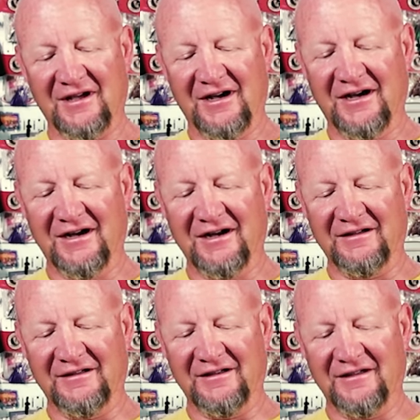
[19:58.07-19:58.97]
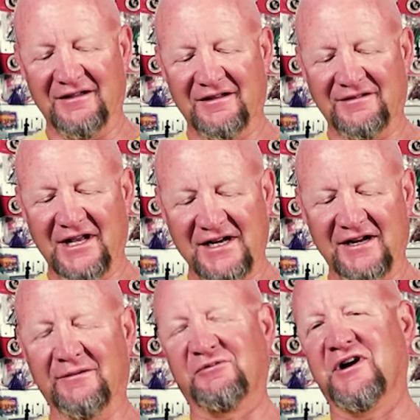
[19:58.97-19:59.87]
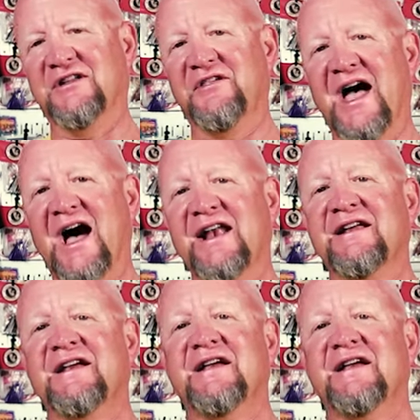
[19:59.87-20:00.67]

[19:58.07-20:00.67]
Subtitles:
then you can upgrade to that,